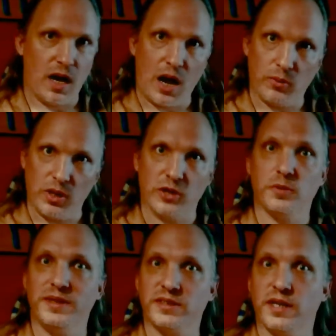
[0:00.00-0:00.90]
I will also
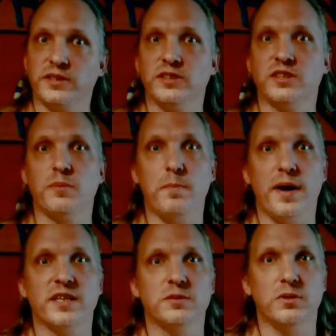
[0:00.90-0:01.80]
be discussing some of the
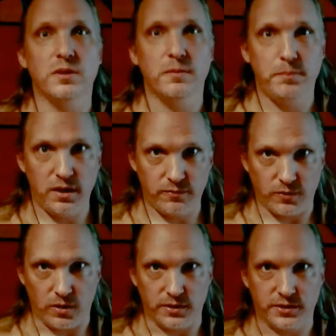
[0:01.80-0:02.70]
possible
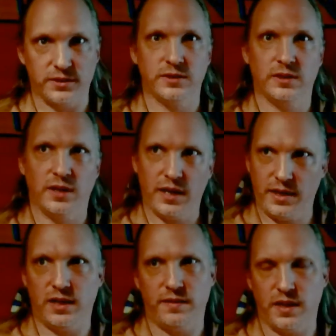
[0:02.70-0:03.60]
pitfalls.
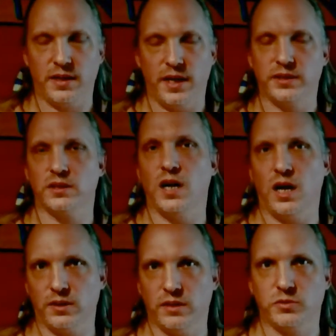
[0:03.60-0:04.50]
Again, in that case,
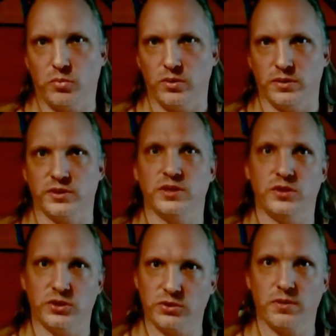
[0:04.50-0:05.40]
I'll give spoilers.
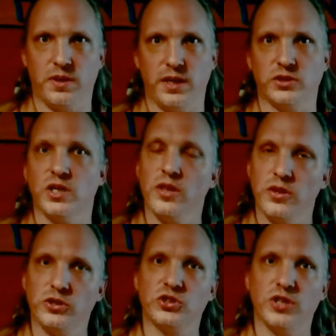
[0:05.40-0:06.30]
There are certain things
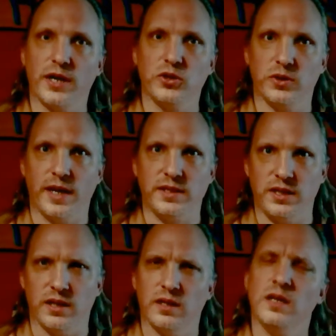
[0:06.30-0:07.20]
that are just not a good
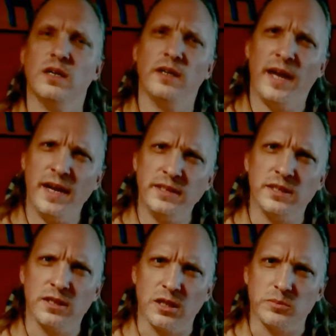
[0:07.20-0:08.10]
idea.
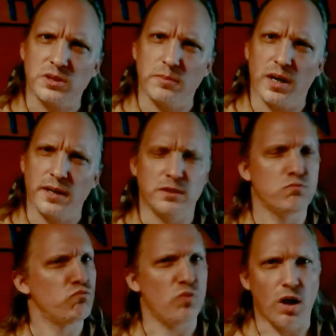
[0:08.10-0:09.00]
Hazing comes to mind.
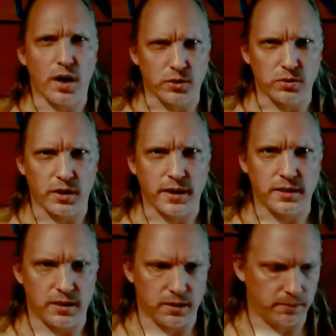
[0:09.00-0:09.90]
Not a good
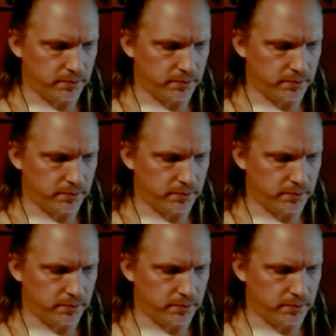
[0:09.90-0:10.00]
idea.